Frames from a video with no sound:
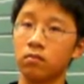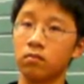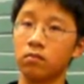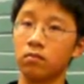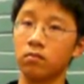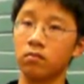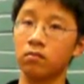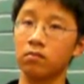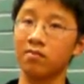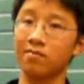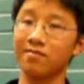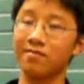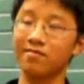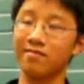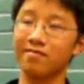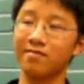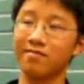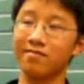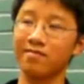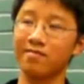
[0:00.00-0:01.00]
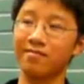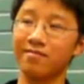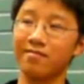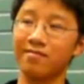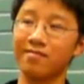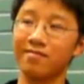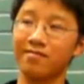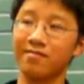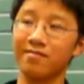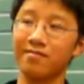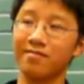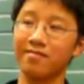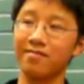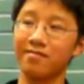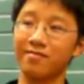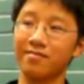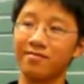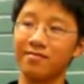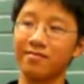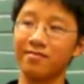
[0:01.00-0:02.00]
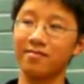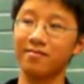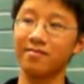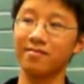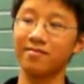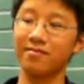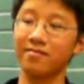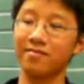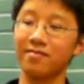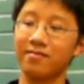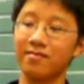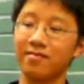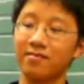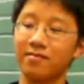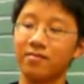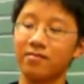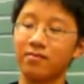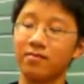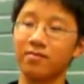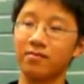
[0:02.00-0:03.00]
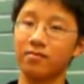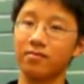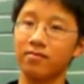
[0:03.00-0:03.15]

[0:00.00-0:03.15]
This person isn't speaking.